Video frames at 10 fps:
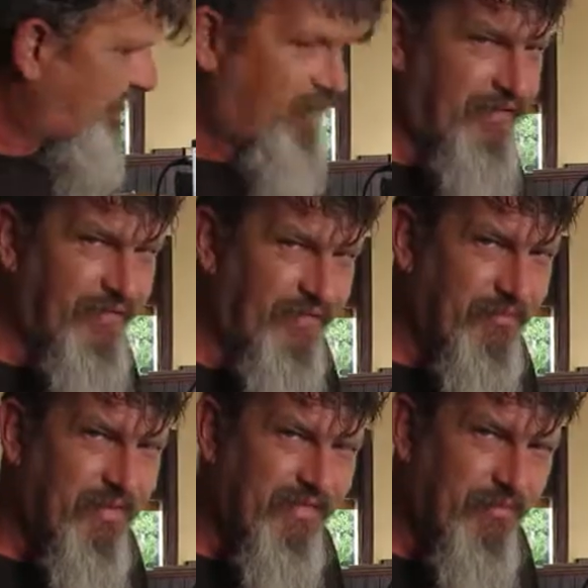light on
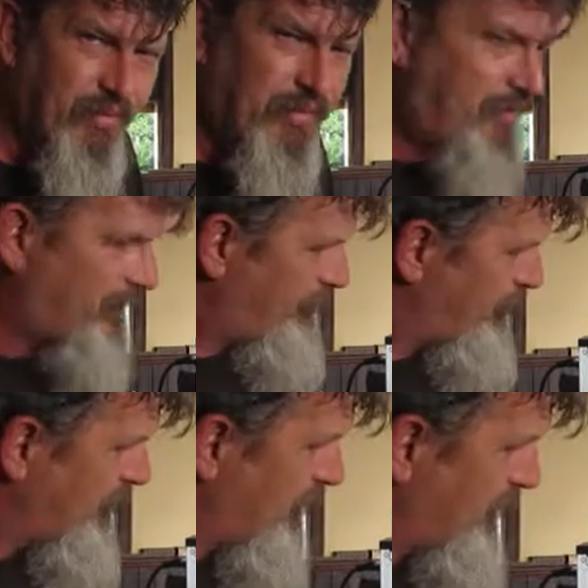the motherboard,
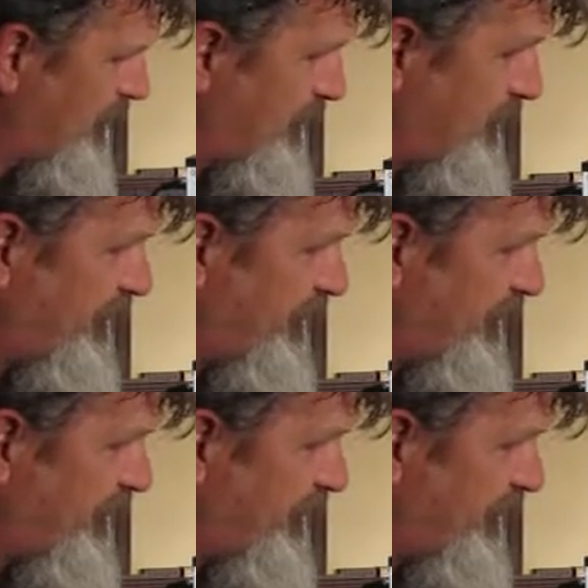which